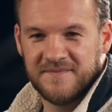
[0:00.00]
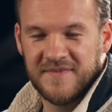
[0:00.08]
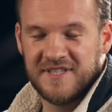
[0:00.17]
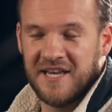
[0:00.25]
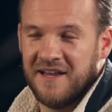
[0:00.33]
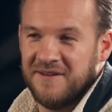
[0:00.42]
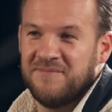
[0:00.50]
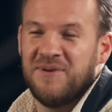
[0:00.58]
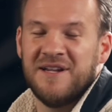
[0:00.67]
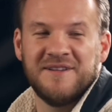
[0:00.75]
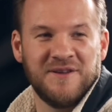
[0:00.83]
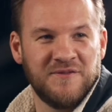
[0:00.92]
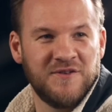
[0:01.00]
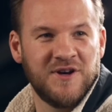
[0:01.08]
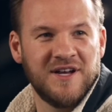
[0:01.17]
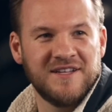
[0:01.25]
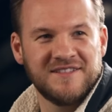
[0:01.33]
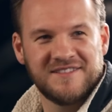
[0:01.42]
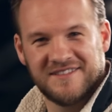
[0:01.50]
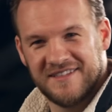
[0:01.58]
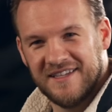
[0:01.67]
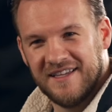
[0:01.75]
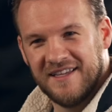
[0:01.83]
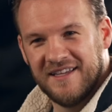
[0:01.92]
He's had plenty of fights,
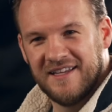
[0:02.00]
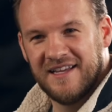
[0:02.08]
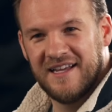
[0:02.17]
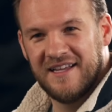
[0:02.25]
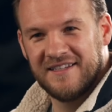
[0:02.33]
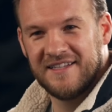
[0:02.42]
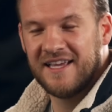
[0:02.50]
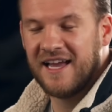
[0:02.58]
and he